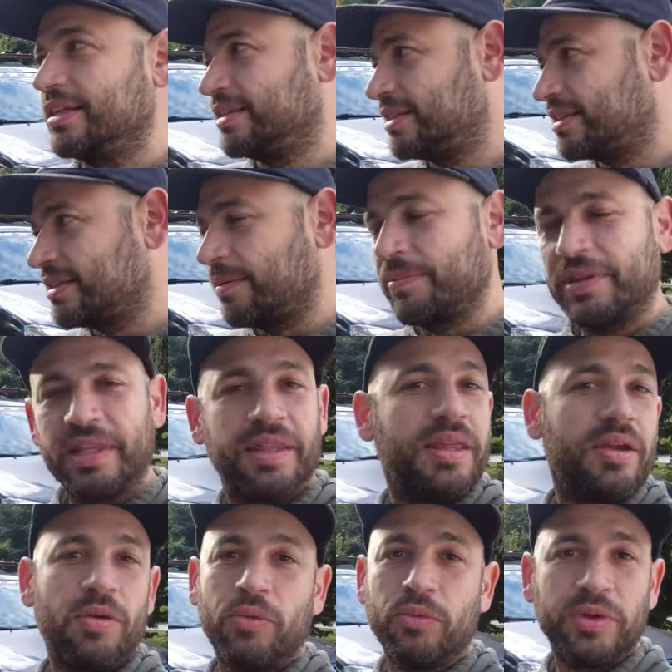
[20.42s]
This is something that
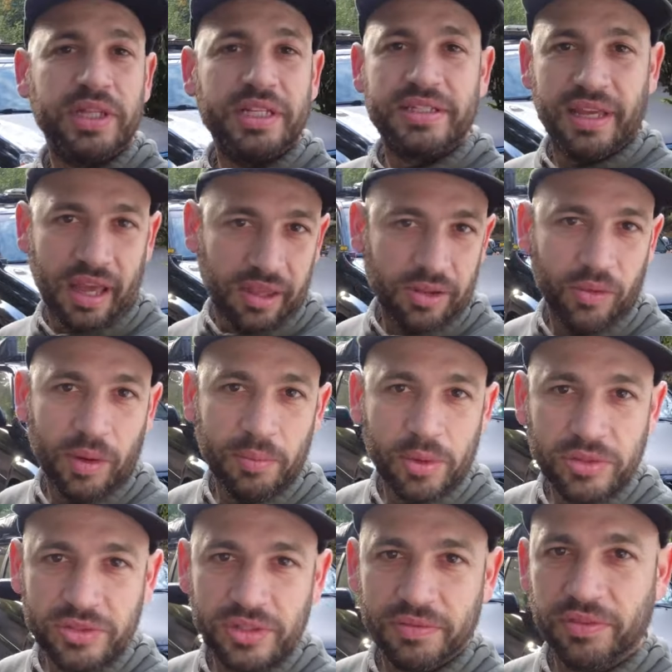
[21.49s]
they don't really tell you on
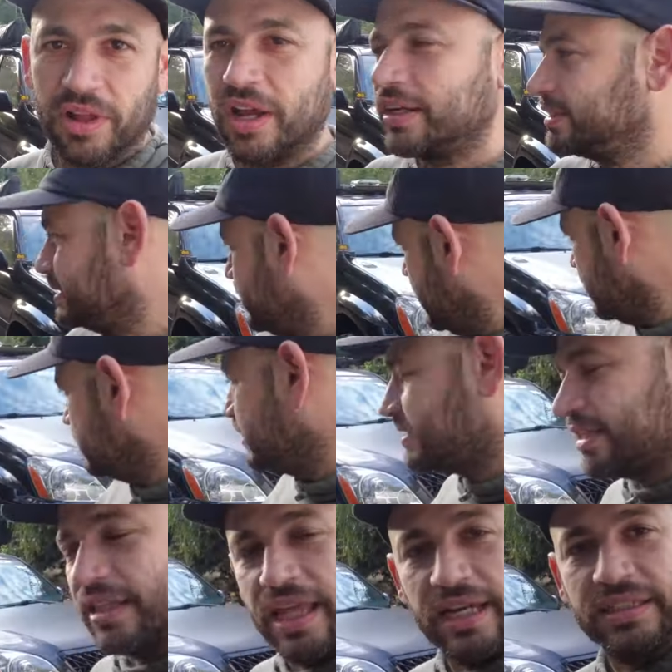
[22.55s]
most of the vlogs. Yes,
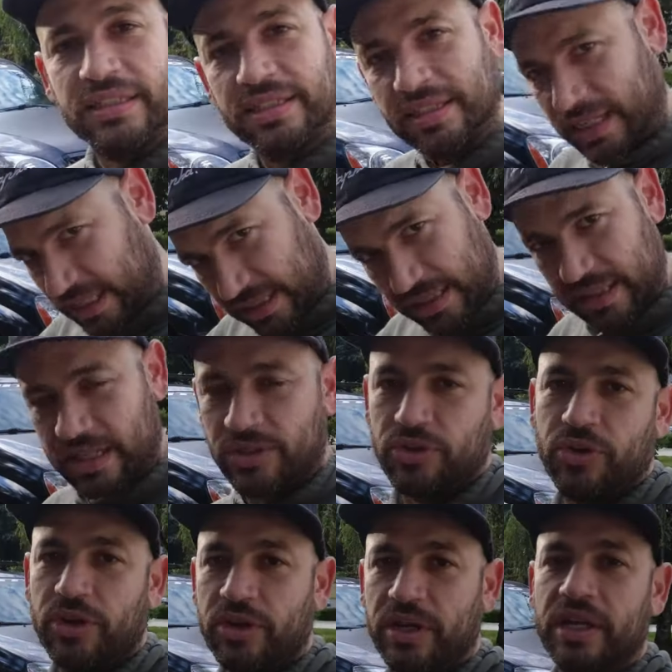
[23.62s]
it's a Lexus. Yes, it's a
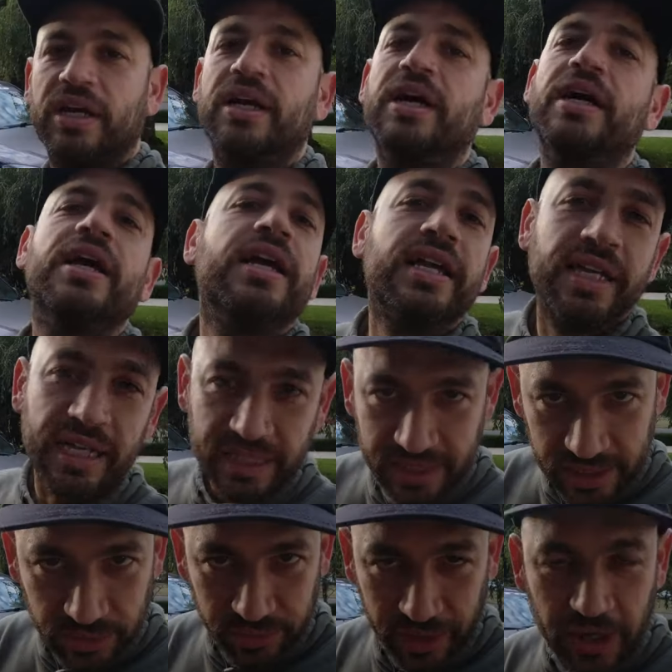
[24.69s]
Toyota. Yes,
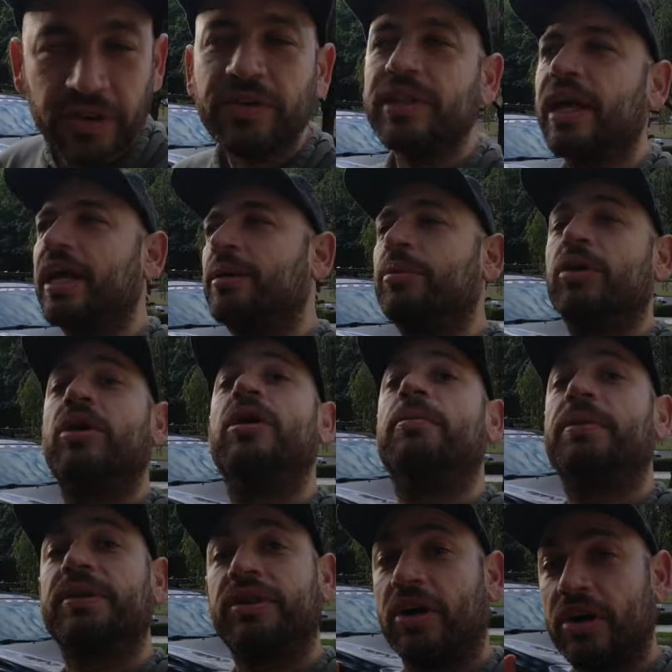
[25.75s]
it's very reliable.
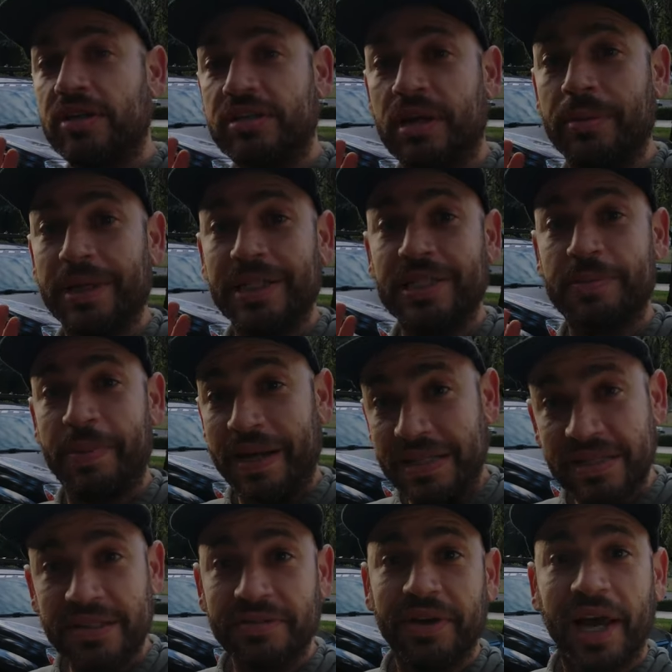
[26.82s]
But there are some
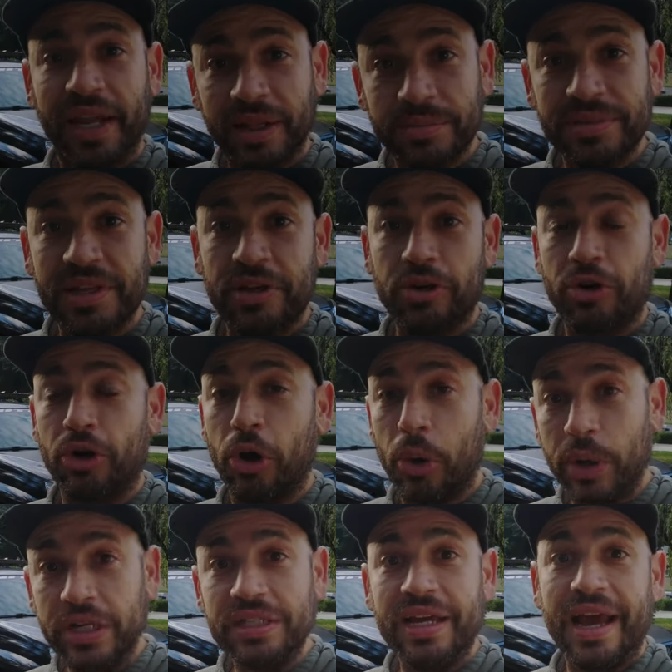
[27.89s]
expensive items that you're
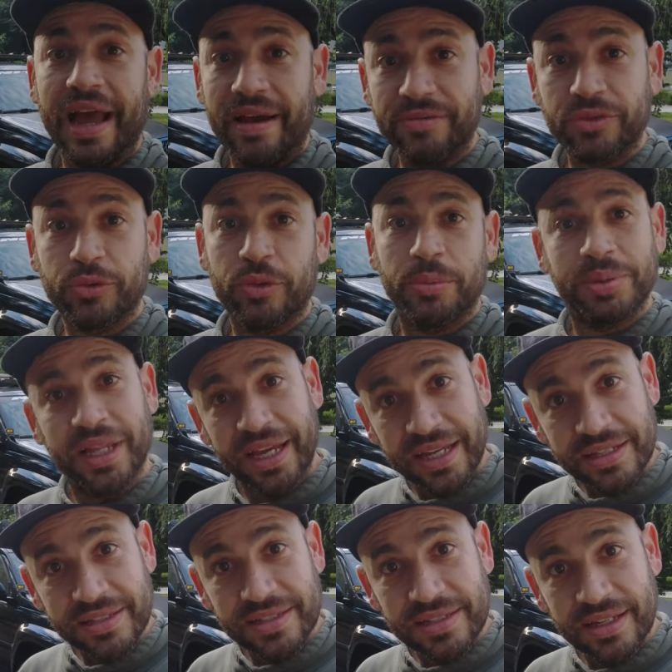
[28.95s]
going to have to
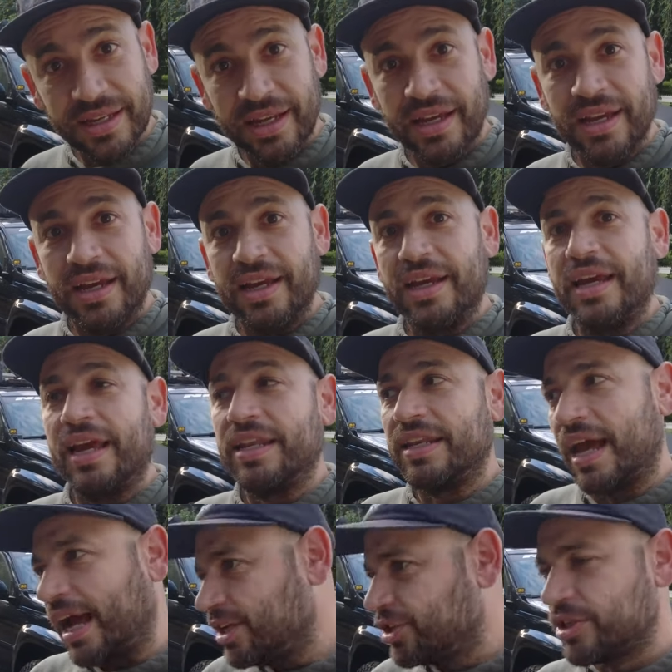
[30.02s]
replace.
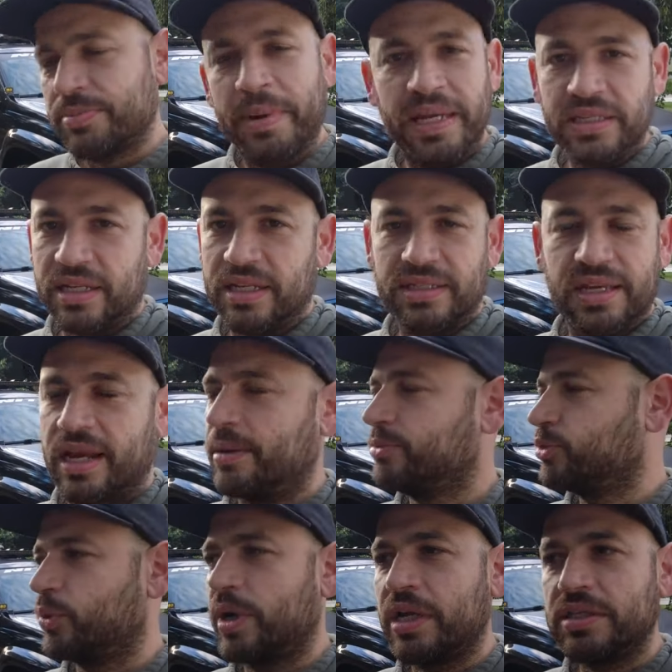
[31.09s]
Not just maintenance
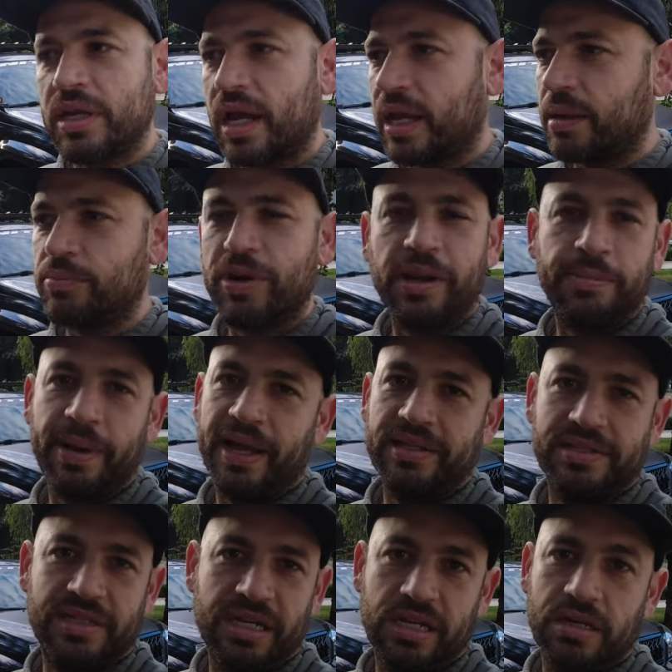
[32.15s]
items. We're not talking brake
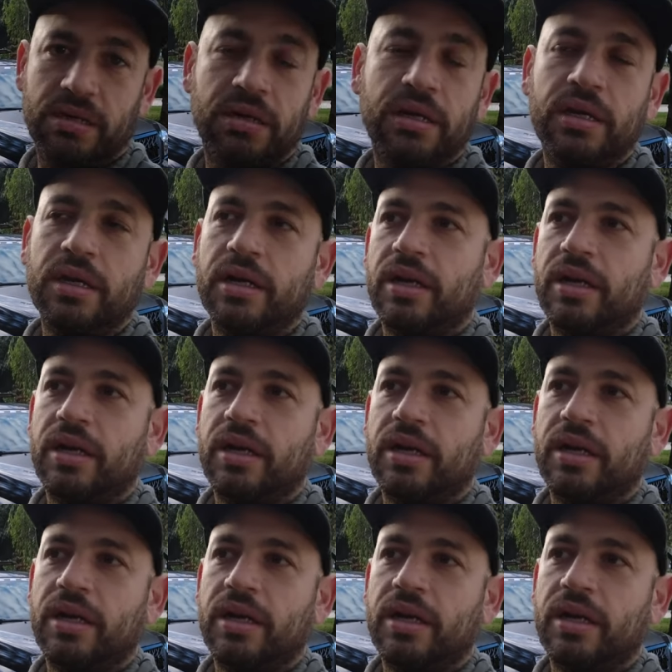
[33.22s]
pads here.